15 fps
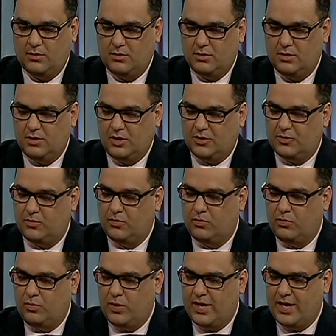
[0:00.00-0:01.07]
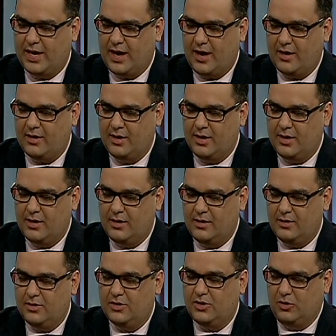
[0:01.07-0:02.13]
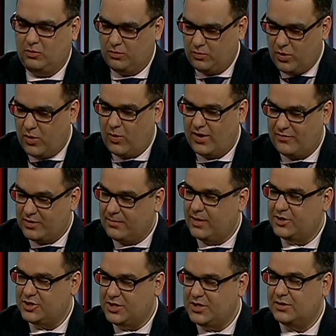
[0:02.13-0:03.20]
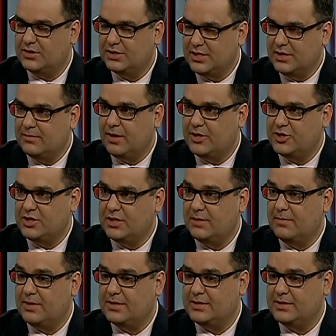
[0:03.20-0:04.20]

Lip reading: Well, look, you'll wait for the budget and you'll see the budget.